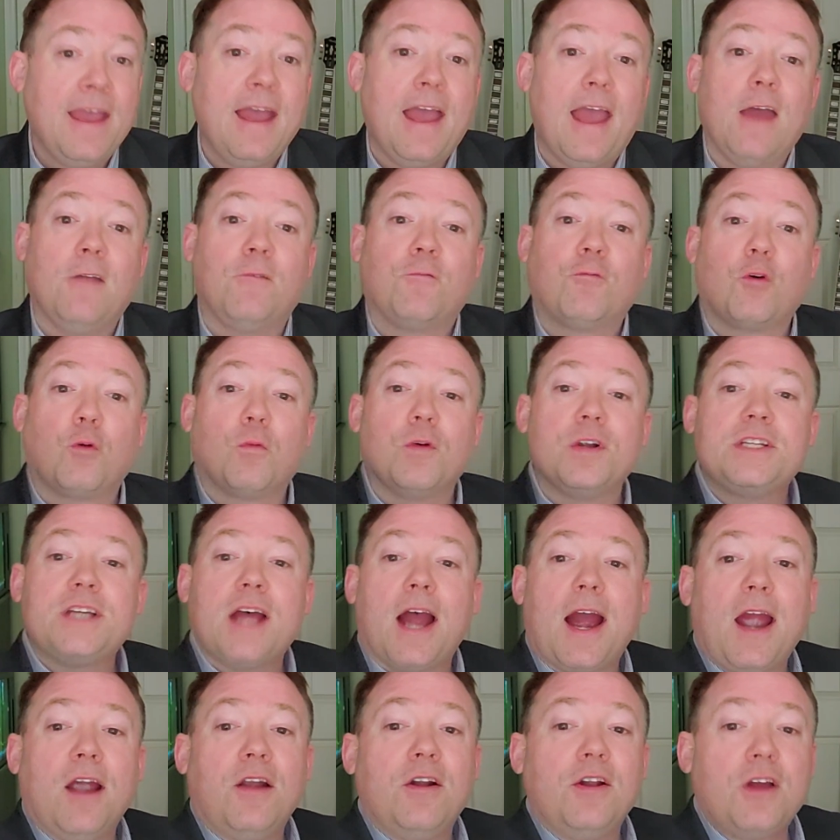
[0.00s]
and for
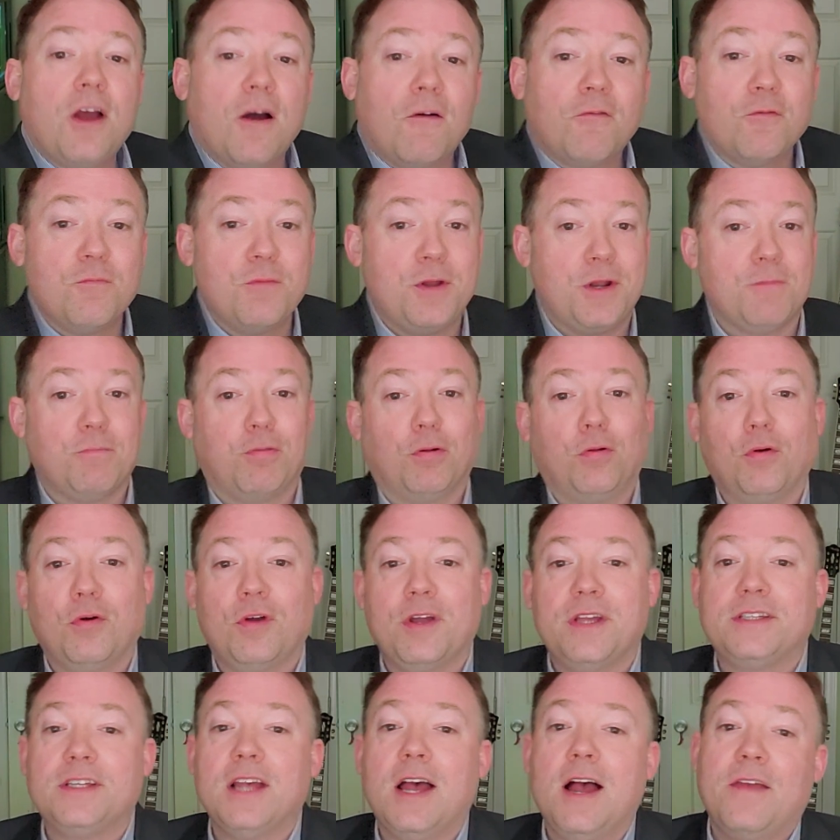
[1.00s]
retired government
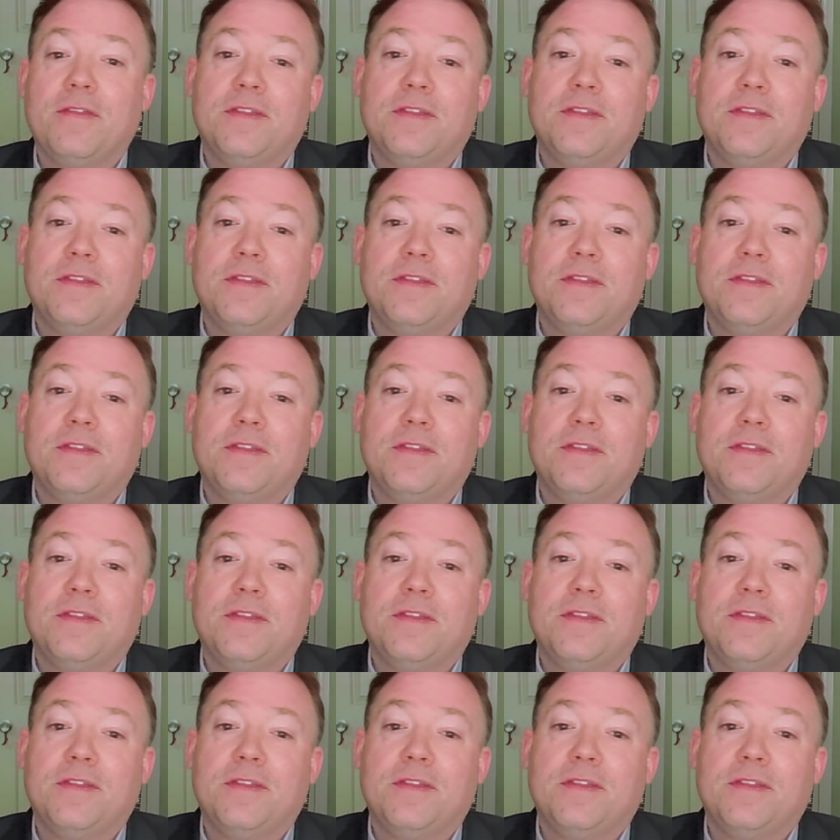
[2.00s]
employees,